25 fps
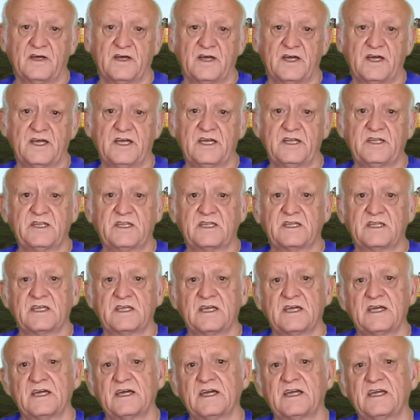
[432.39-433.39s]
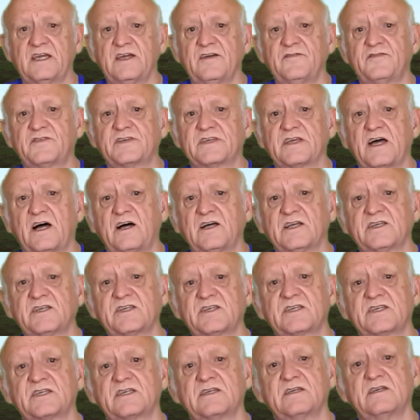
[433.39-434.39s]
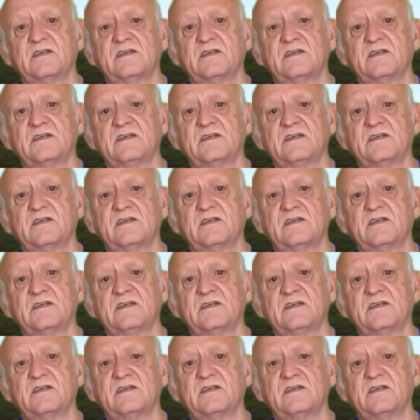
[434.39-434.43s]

it gives us